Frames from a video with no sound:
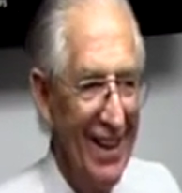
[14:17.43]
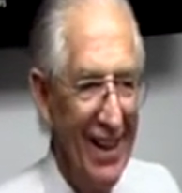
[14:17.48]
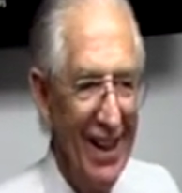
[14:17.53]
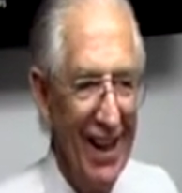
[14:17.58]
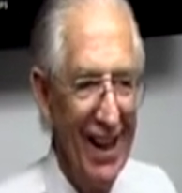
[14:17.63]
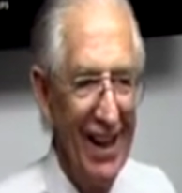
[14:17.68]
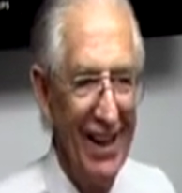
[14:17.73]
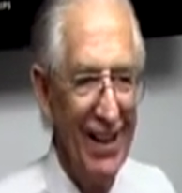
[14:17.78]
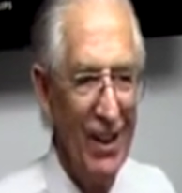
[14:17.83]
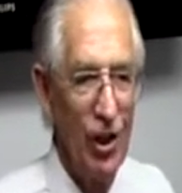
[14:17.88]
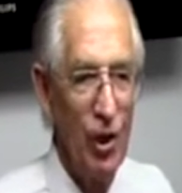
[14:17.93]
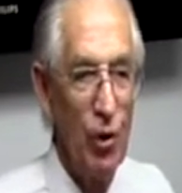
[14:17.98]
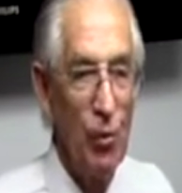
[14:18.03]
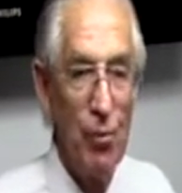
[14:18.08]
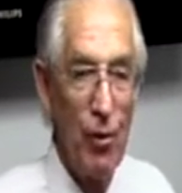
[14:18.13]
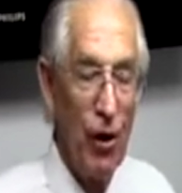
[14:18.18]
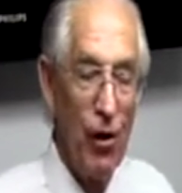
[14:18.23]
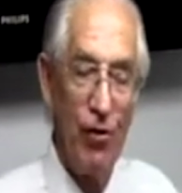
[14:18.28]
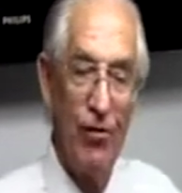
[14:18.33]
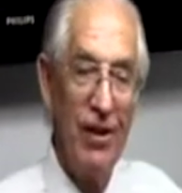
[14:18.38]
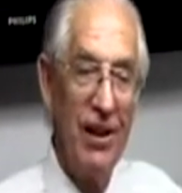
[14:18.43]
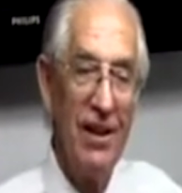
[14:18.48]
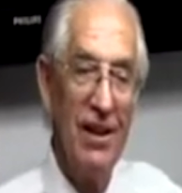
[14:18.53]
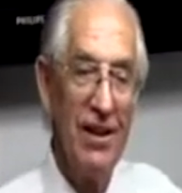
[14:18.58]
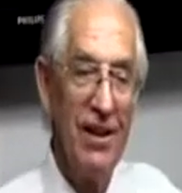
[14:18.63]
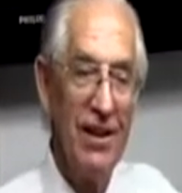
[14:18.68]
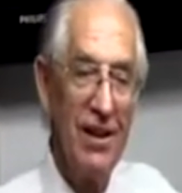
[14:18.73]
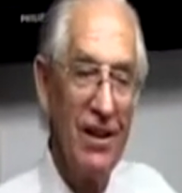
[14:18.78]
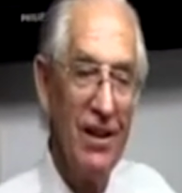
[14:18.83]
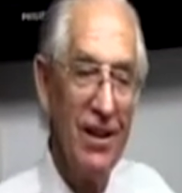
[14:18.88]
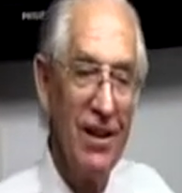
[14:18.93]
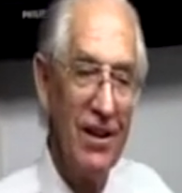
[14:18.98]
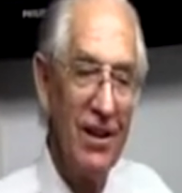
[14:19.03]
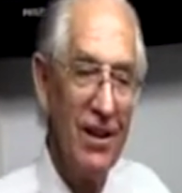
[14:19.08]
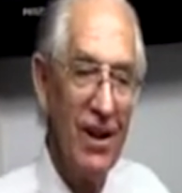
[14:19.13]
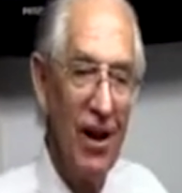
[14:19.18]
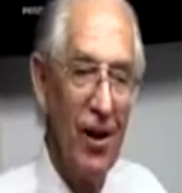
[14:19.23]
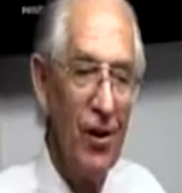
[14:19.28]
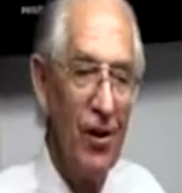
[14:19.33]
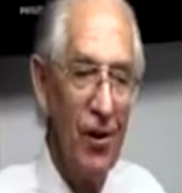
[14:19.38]
And you could prove it. You could, you
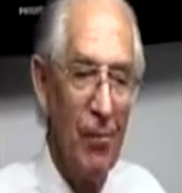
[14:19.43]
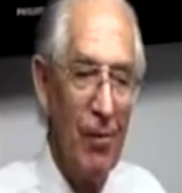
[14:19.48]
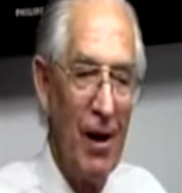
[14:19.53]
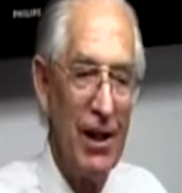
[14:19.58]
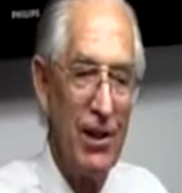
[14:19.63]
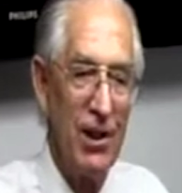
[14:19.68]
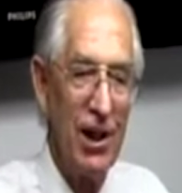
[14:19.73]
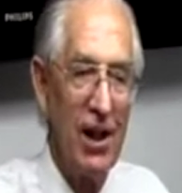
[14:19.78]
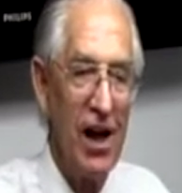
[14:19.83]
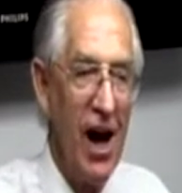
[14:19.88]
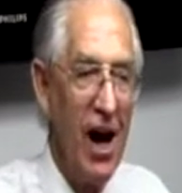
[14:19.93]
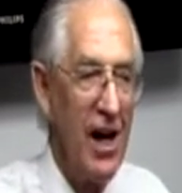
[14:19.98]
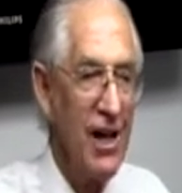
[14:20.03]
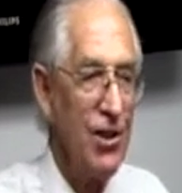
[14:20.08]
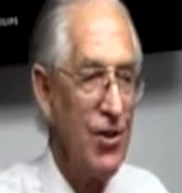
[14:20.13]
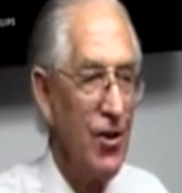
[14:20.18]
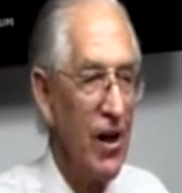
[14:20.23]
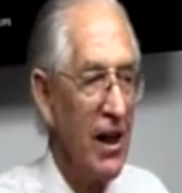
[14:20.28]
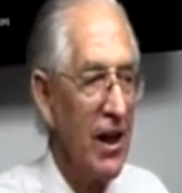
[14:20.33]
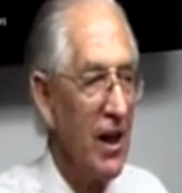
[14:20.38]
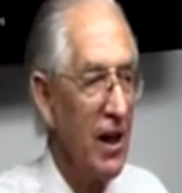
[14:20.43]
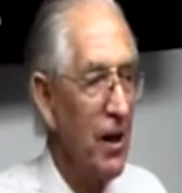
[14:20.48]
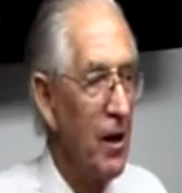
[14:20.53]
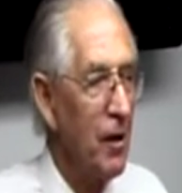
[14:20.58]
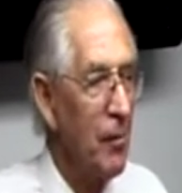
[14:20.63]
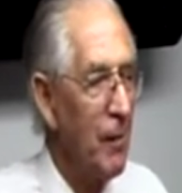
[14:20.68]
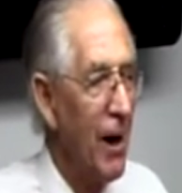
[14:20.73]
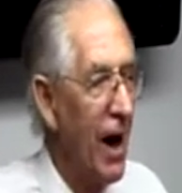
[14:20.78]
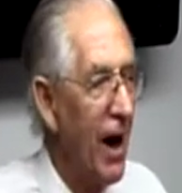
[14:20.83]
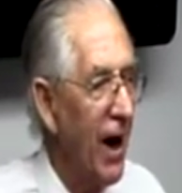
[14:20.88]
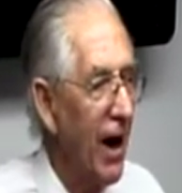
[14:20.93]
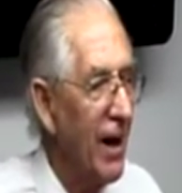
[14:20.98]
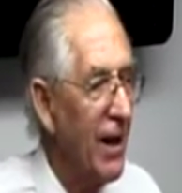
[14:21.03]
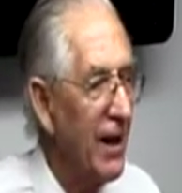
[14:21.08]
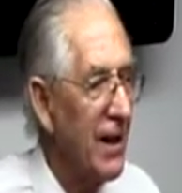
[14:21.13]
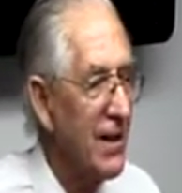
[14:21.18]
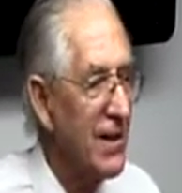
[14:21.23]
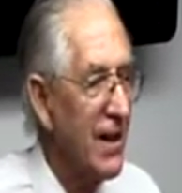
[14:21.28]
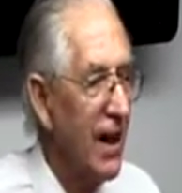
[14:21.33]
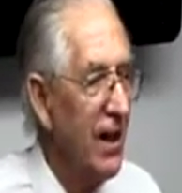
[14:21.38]
know, a bunch of guys drinking at a bar.
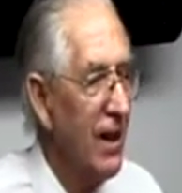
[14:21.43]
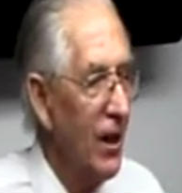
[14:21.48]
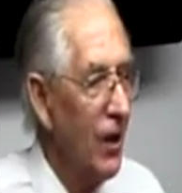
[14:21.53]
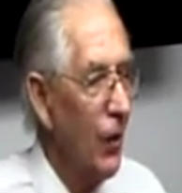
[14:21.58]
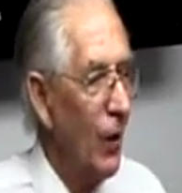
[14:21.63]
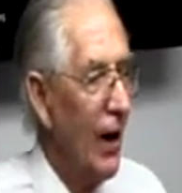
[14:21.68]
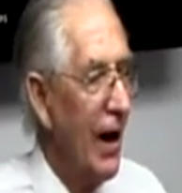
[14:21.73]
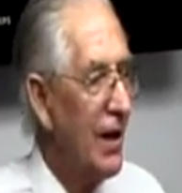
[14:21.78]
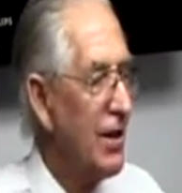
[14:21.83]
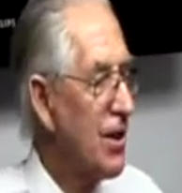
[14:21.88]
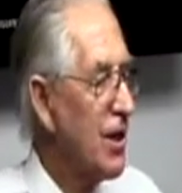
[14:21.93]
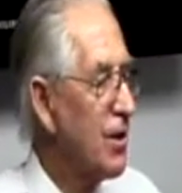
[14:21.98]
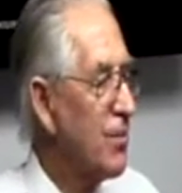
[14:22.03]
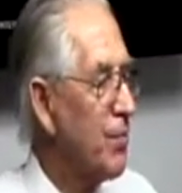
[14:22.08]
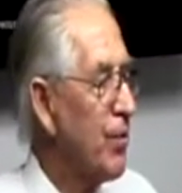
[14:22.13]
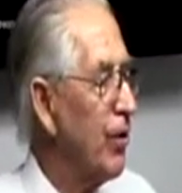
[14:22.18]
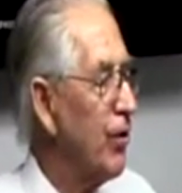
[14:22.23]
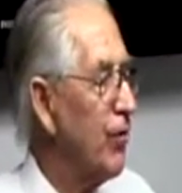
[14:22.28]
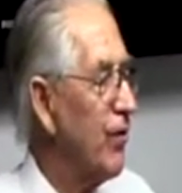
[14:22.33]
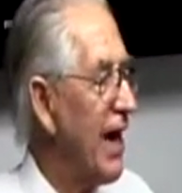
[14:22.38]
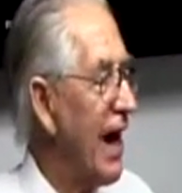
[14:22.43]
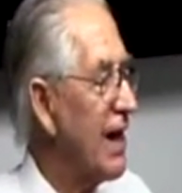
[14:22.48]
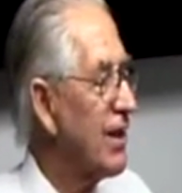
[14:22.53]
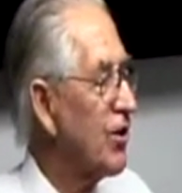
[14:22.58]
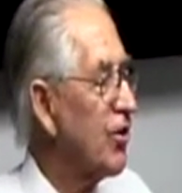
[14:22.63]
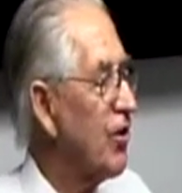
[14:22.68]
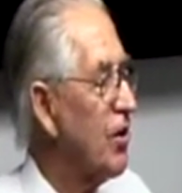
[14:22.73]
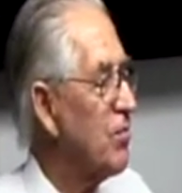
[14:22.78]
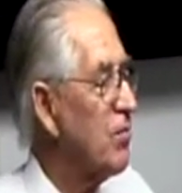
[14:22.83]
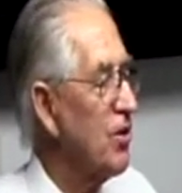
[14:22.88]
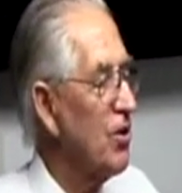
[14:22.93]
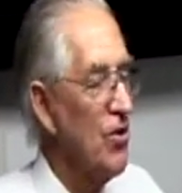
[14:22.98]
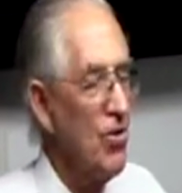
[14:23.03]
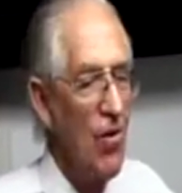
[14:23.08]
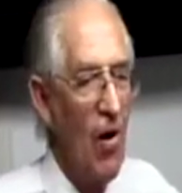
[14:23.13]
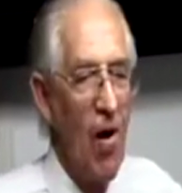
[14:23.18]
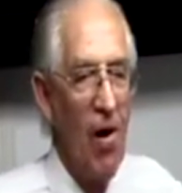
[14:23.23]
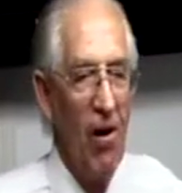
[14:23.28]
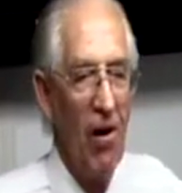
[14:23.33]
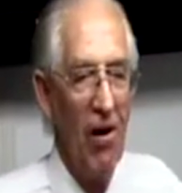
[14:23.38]
You could say, well, I'll just prove that scripture is
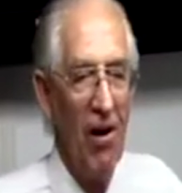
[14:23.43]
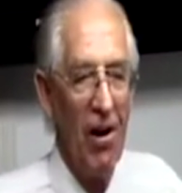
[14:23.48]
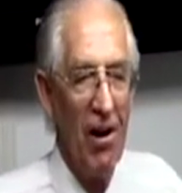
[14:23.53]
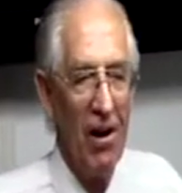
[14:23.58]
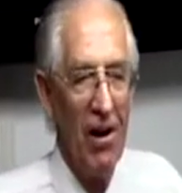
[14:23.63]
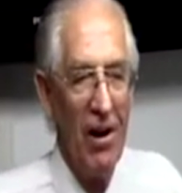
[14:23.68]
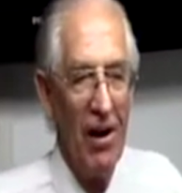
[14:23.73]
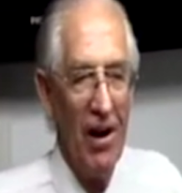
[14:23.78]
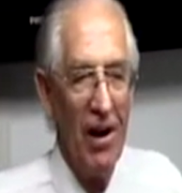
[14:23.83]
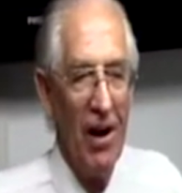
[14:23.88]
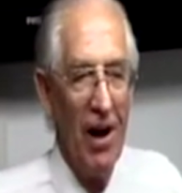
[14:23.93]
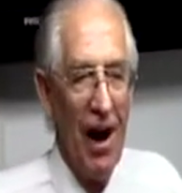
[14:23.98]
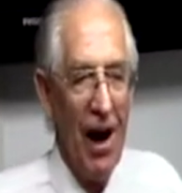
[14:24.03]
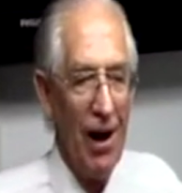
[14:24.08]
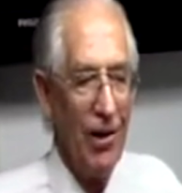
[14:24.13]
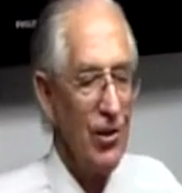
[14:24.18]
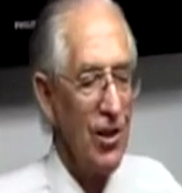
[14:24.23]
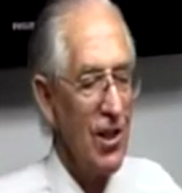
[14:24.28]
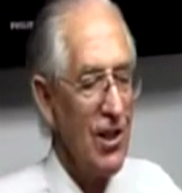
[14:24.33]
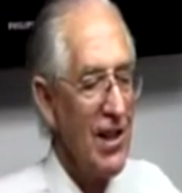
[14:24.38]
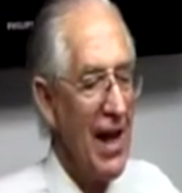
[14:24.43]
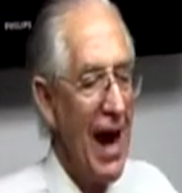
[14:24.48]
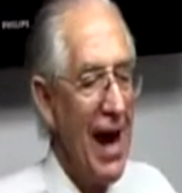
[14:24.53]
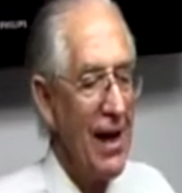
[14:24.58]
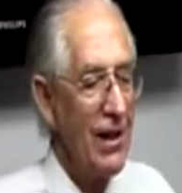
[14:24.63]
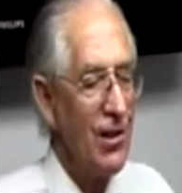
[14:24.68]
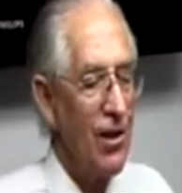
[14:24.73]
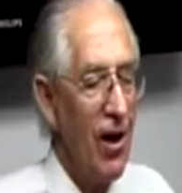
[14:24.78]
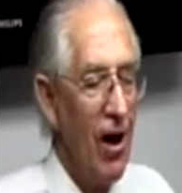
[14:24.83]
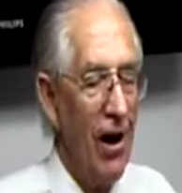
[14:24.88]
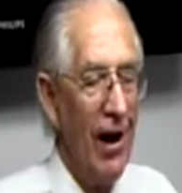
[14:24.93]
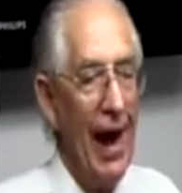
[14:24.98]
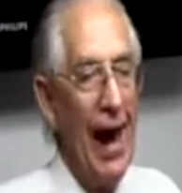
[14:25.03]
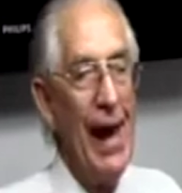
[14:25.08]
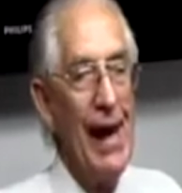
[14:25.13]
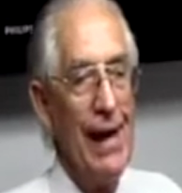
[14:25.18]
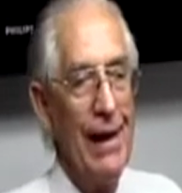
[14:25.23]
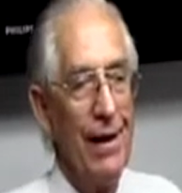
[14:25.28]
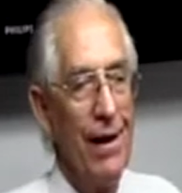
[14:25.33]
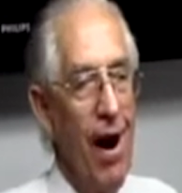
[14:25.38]
wrong. I'll just ask God,
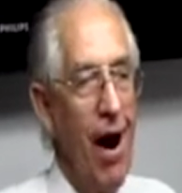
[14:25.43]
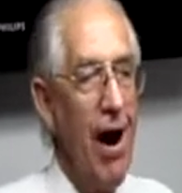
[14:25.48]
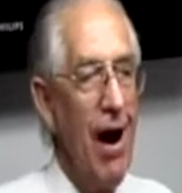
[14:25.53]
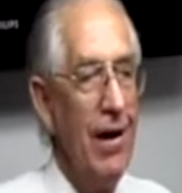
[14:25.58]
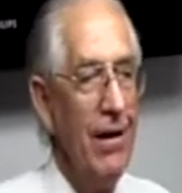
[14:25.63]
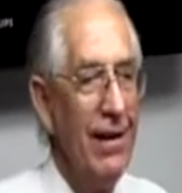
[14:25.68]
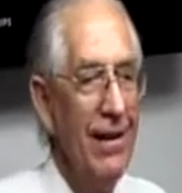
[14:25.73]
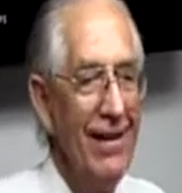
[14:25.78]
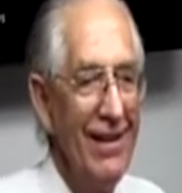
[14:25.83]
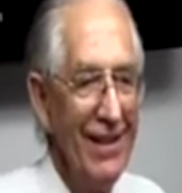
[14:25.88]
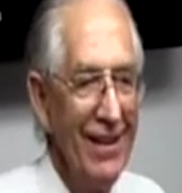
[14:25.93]
hey, God,